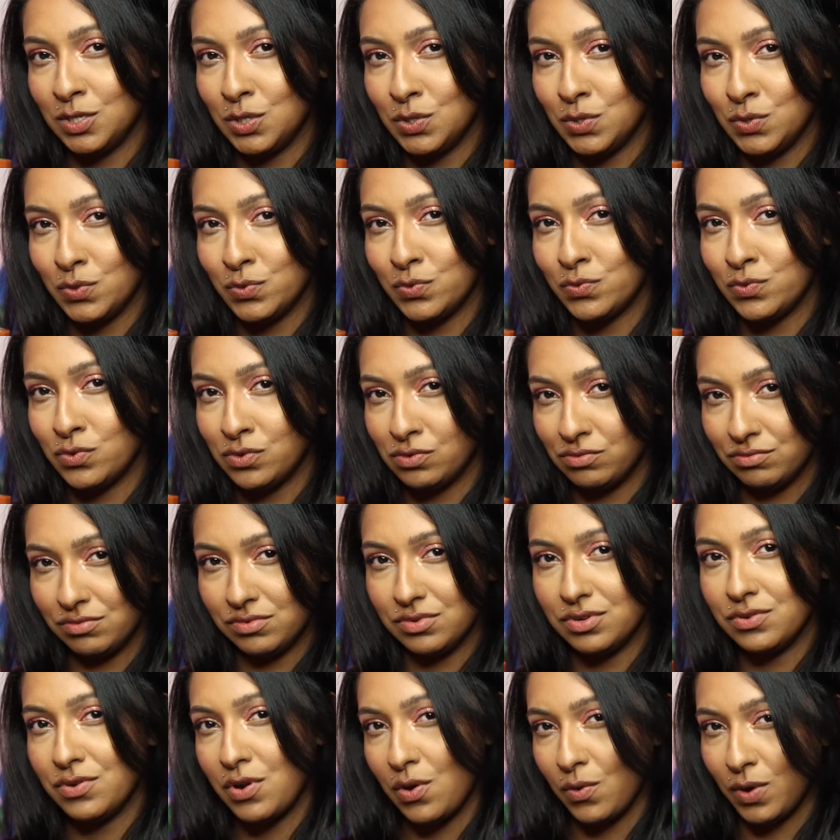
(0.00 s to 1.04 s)
You
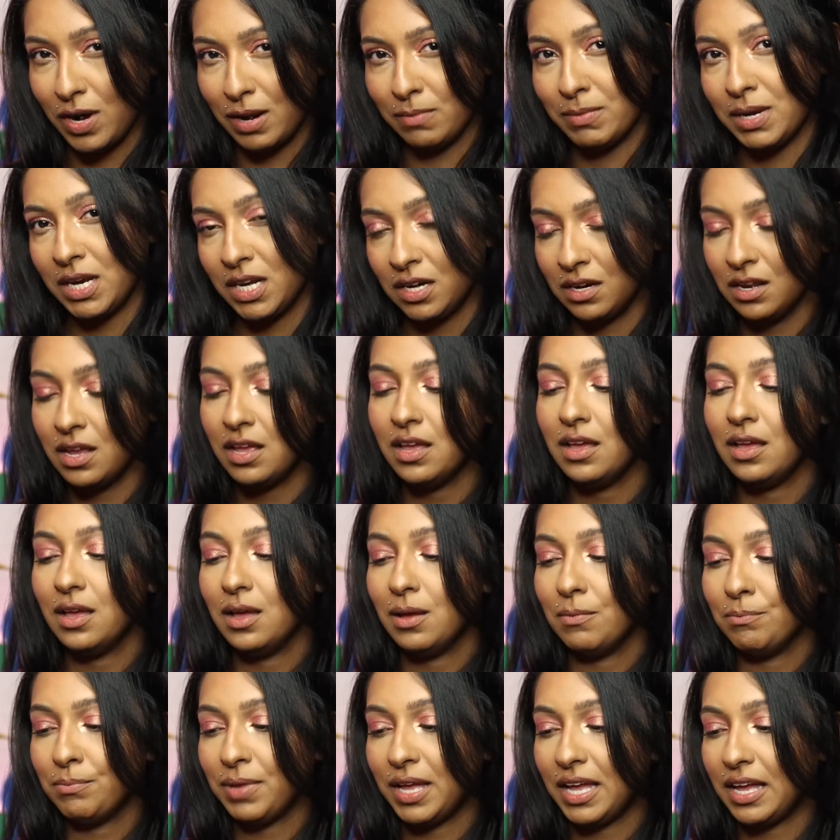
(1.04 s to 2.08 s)
know what I mean?
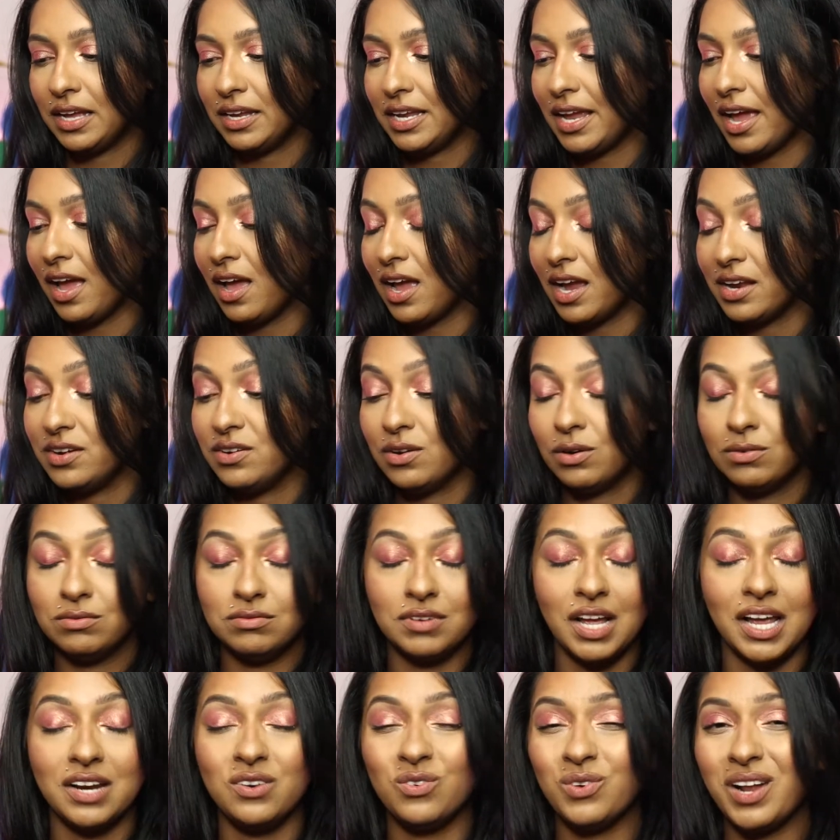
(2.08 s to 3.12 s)
But yeah, I don't
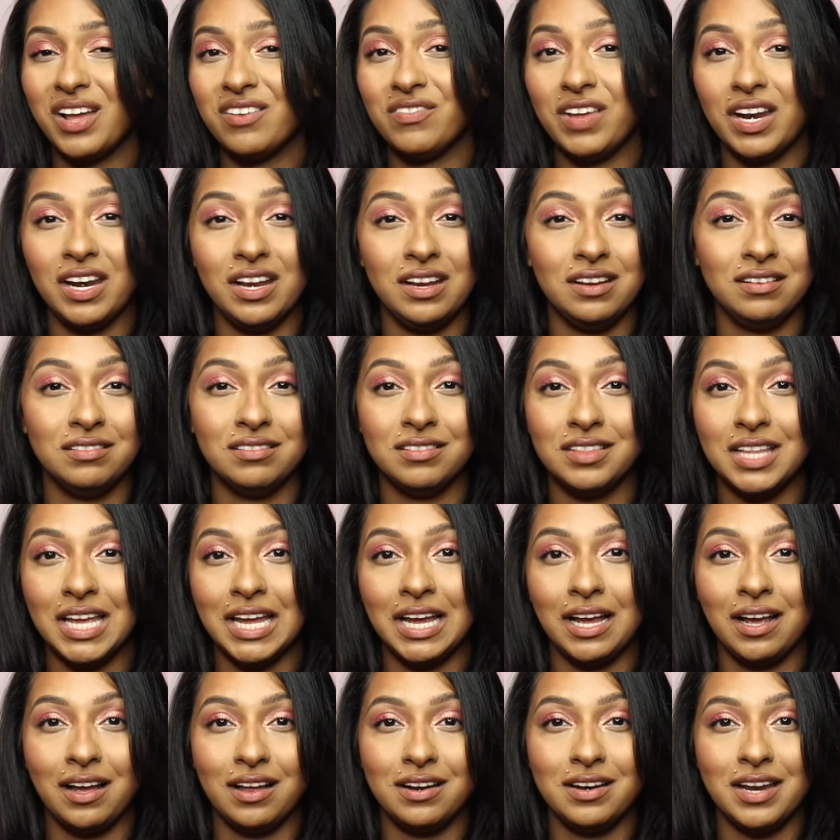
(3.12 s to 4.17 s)
have
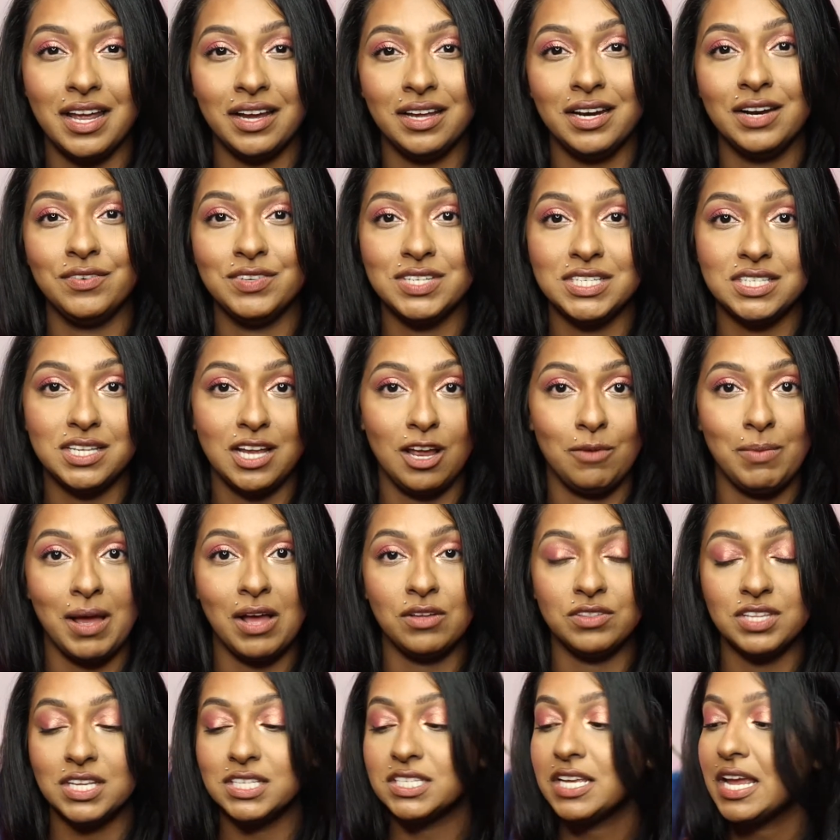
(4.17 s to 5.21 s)
anything negative to say about
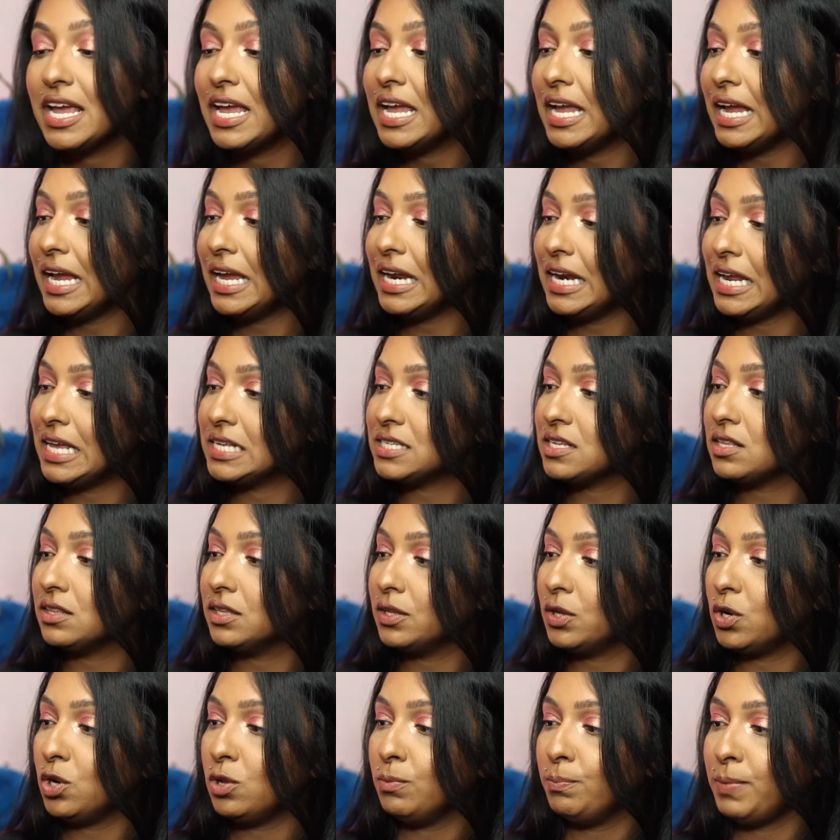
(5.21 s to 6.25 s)
this. It is a
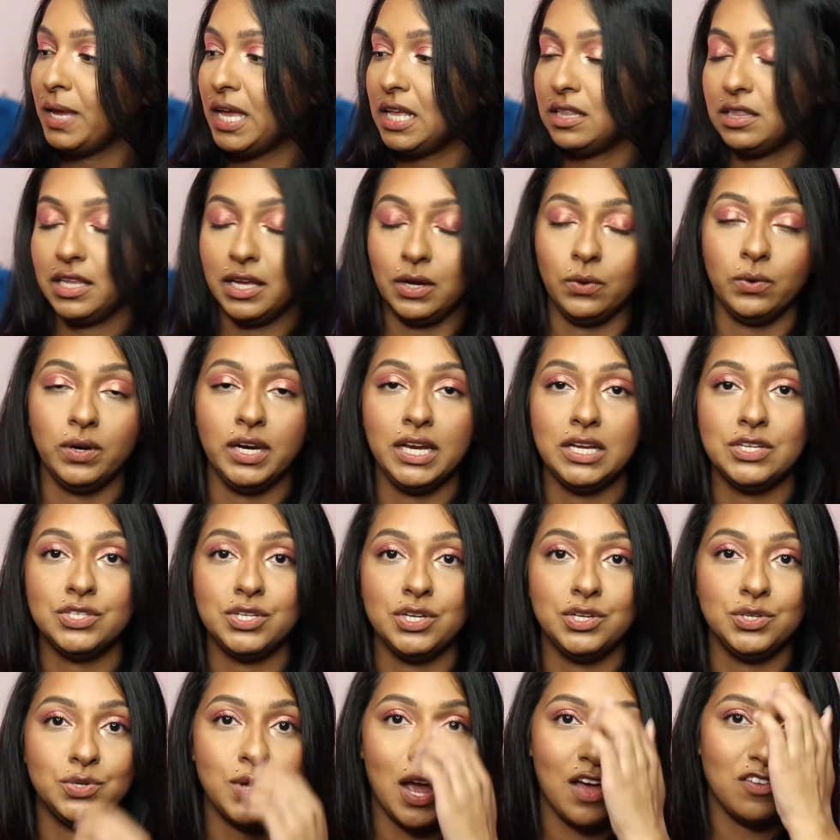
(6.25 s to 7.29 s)
little bit liquidy, so
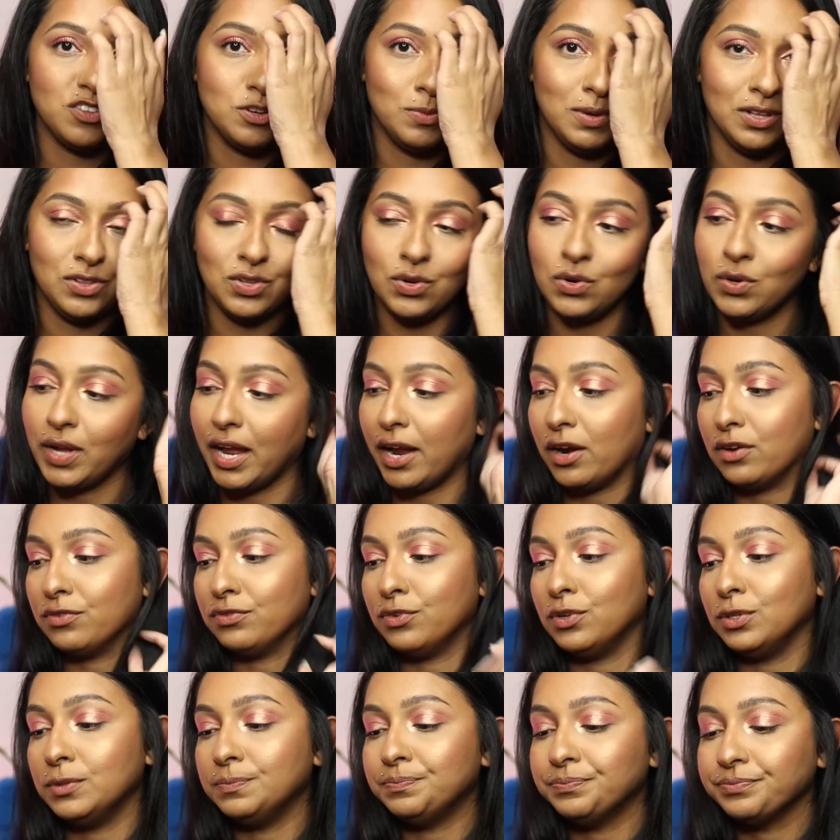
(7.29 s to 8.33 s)
you do have to be a little
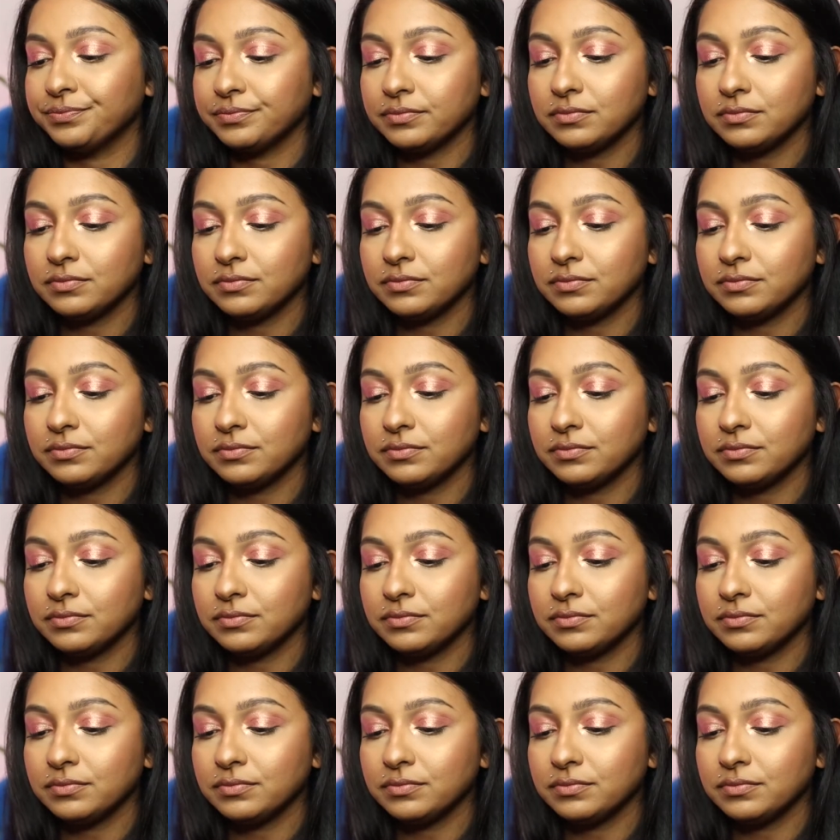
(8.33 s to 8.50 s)
careful.